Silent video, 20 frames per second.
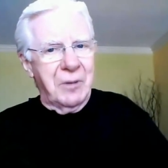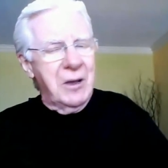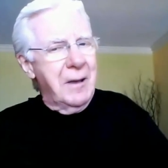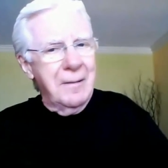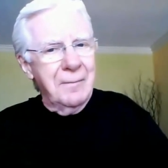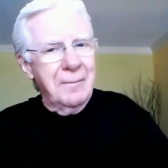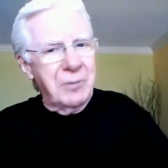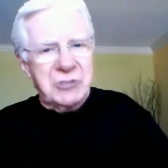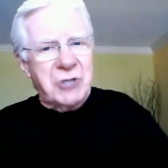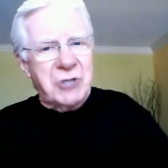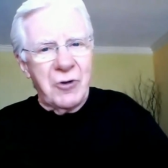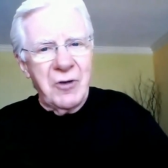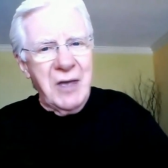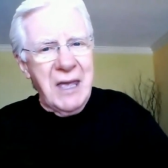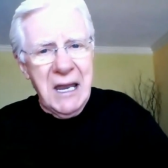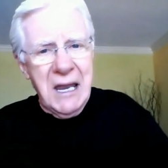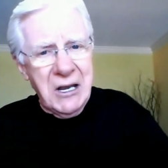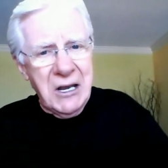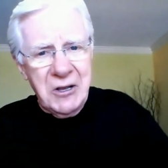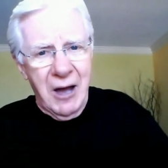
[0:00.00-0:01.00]
but your
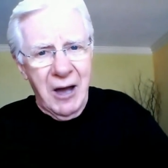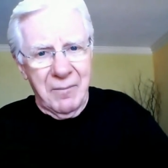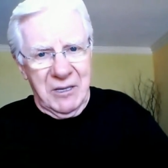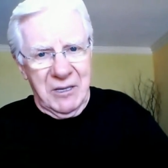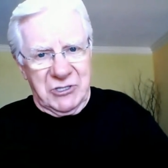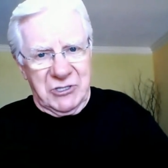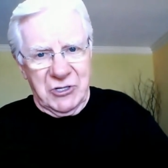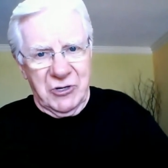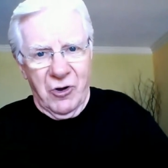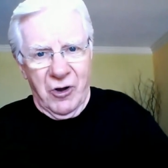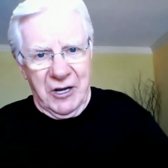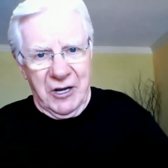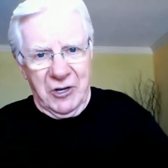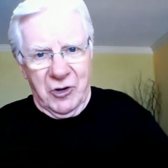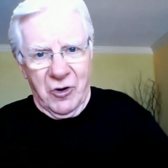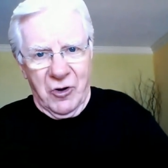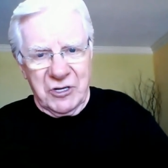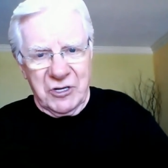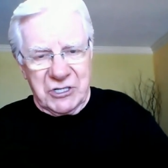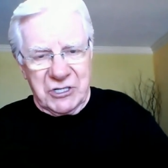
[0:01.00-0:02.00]
income isn't going to
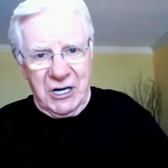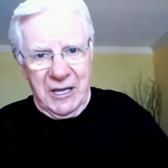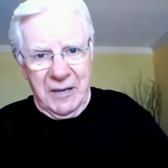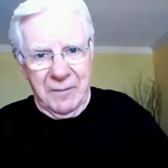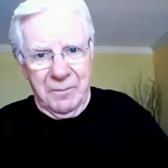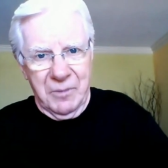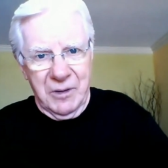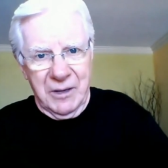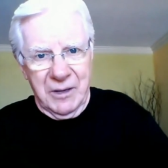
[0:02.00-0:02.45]
go to sleep.